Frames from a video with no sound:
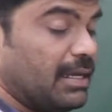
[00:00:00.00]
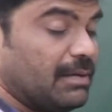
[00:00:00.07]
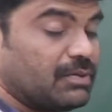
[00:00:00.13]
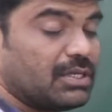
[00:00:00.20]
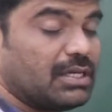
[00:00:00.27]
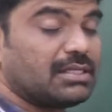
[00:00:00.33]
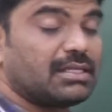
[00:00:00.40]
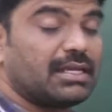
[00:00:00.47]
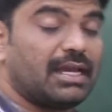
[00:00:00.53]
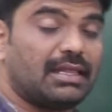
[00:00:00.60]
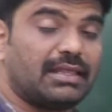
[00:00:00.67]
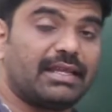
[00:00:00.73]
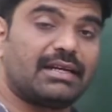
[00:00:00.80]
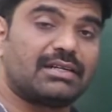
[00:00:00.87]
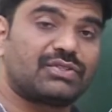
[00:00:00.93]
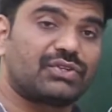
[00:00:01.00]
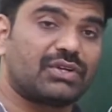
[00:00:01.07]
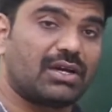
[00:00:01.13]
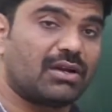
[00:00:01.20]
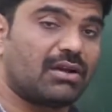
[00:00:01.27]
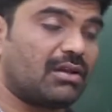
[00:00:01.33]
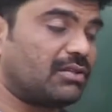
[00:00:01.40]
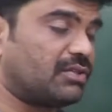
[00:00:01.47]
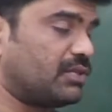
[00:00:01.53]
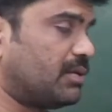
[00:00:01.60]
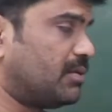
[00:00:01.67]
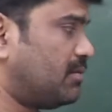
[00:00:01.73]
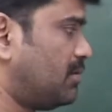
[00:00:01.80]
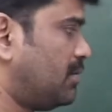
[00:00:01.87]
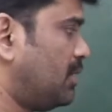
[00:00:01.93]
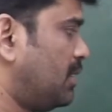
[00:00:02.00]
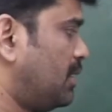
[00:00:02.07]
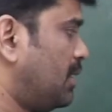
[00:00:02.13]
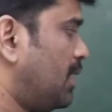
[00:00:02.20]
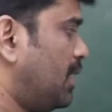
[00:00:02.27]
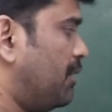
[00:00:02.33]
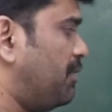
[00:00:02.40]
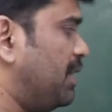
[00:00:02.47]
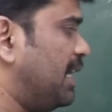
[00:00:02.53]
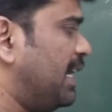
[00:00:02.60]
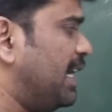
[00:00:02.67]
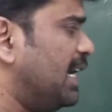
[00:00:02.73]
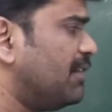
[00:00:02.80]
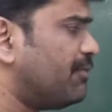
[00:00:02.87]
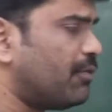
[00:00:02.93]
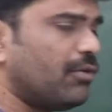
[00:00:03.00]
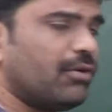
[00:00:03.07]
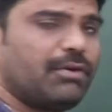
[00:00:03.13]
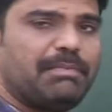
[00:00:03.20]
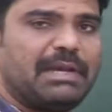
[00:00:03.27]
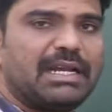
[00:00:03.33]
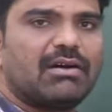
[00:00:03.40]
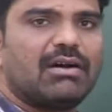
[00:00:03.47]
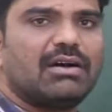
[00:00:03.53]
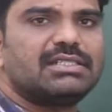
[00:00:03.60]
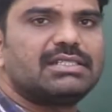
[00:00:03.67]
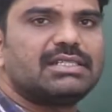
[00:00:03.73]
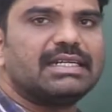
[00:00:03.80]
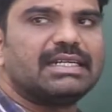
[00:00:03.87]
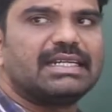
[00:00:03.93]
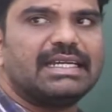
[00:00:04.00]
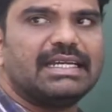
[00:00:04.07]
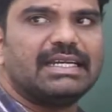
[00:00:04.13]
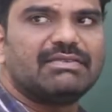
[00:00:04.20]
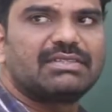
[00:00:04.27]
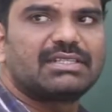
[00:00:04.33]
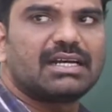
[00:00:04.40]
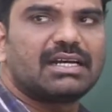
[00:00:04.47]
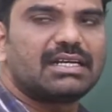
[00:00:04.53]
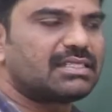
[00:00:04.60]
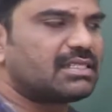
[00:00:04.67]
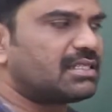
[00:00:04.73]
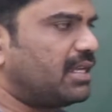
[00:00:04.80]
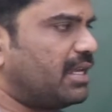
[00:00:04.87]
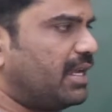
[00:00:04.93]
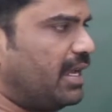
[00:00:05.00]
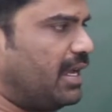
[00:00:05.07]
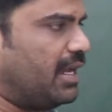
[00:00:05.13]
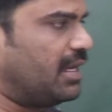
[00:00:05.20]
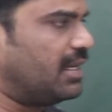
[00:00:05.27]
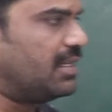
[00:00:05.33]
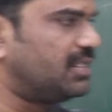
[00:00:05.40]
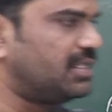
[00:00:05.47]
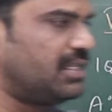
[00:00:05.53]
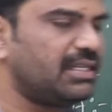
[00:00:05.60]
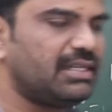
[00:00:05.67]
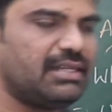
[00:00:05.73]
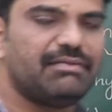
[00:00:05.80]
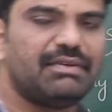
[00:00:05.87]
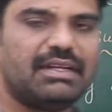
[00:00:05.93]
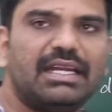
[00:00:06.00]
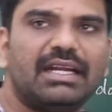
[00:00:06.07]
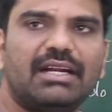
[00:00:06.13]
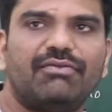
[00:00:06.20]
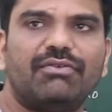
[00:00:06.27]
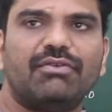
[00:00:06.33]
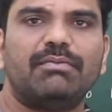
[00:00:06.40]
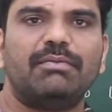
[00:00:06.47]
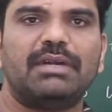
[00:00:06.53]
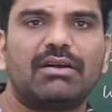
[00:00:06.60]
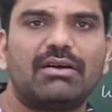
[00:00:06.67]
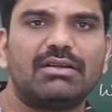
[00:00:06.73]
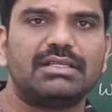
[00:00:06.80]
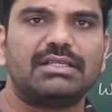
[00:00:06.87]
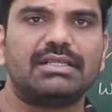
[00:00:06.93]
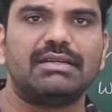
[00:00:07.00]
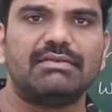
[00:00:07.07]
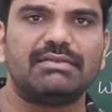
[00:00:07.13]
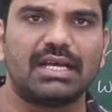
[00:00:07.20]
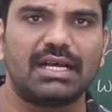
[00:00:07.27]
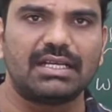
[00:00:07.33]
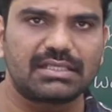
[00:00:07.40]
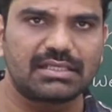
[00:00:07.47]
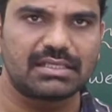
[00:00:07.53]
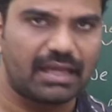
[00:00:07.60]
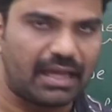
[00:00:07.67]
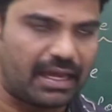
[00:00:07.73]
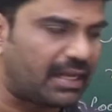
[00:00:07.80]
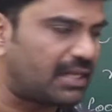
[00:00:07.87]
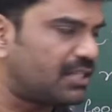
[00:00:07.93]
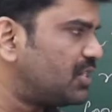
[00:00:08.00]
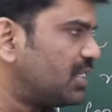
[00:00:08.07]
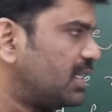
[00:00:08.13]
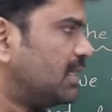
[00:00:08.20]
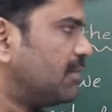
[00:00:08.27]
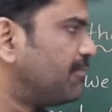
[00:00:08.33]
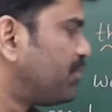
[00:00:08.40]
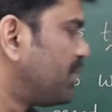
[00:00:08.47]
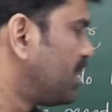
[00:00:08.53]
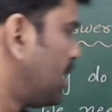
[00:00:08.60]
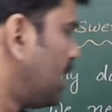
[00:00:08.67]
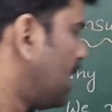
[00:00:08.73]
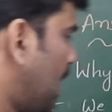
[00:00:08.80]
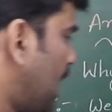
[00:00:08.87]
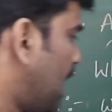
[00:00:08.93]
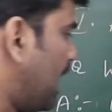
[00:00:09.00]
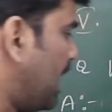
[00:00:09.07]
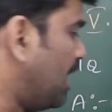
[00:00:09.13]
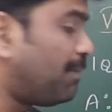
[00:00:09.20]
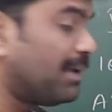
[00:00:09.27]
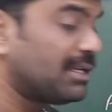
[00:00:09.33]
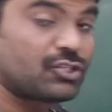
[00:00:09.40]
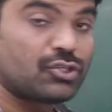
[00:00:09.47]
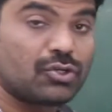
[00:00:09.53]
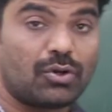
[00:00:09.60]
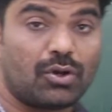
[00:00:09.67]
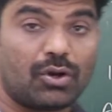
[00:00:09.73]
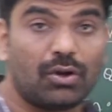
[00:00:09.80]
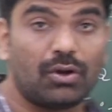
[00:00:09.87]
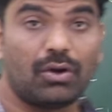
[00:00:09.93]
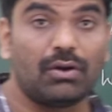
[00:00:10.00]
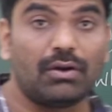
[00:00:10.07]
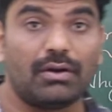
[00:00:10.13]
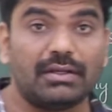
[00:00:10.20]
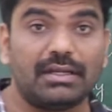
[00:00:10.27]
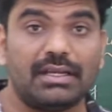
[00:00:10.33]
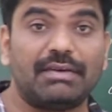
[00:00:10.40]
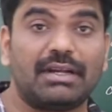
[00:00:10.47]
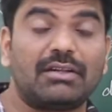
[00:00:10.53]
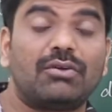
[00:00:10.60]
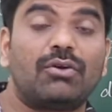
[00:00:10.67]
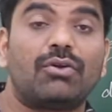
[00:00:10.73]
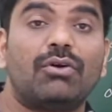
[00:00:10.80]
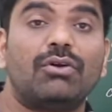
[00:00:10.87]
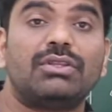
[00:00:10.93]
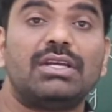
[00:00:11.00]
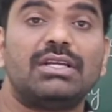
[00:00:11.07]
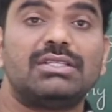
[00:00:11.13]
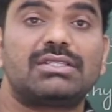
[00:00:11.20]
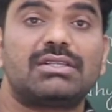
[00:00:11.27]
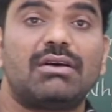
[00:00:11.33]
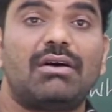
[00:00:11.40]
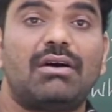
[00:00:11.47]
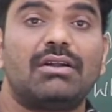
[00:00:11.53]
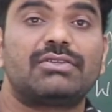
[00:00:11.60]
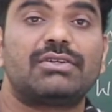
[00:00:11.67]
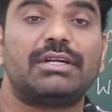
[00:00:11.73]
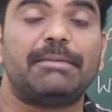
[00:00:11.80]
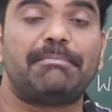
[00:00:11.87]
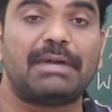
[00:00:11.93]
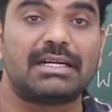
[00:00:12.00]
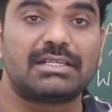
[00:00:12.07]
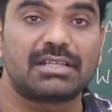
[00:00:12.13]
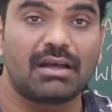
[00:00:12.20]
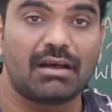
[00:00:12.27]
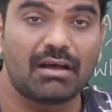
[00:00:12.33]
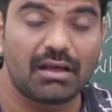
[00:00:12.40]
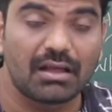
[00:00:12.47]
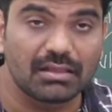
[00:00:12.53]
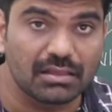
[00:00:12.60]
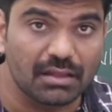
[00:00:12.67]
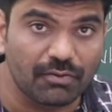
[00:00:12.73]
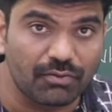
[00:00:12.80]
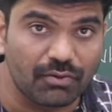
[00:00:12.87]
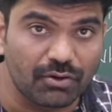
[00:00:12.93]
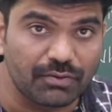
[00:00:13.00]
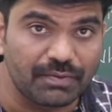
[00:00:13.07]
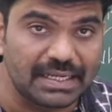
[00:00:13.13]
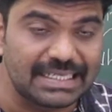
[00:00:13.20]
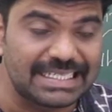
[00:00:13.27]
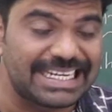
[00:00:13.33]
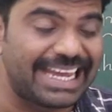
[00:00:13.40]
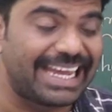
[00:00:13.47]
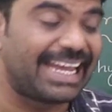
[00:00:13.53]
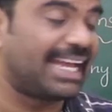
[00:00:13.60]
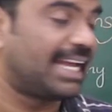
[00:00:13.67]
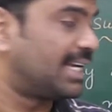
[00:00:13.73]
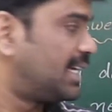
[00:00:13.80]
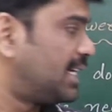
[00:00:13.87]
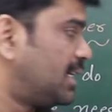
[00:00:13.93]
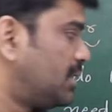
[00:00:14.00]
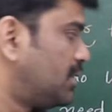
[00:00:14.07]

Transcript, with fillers: keeps us healthy and strong also. We need food because it gives us energy. We need food because it gives us energy. Help us to grow. Even growth is also depends on the food we take.